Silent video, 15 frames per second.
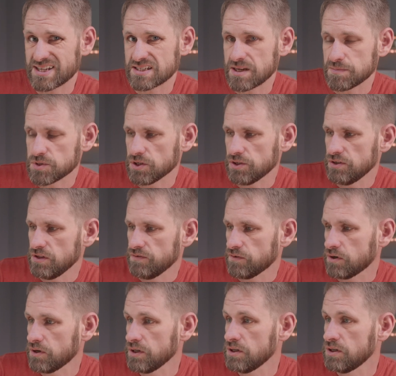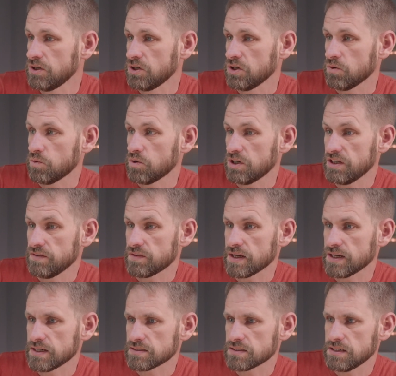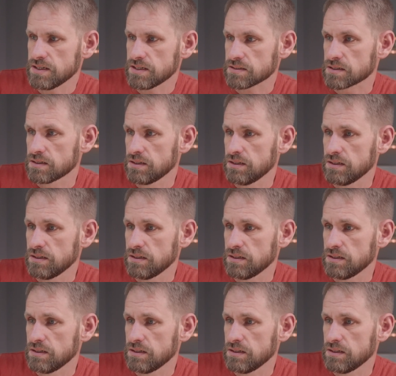That's absolutely fine. We'll leave that as it is.